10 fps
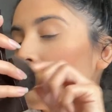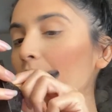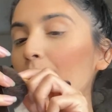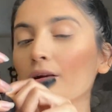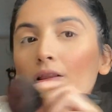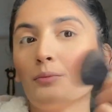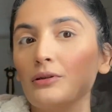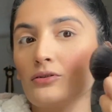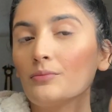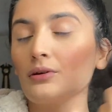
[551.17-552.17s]
Put a little bit
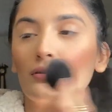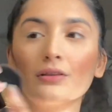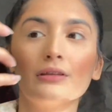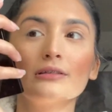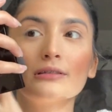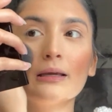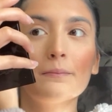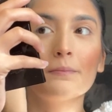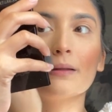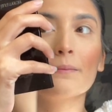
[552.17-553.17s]
too much on this side,
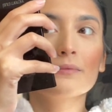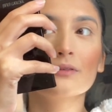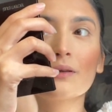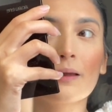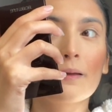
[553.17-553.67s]
but it's okay.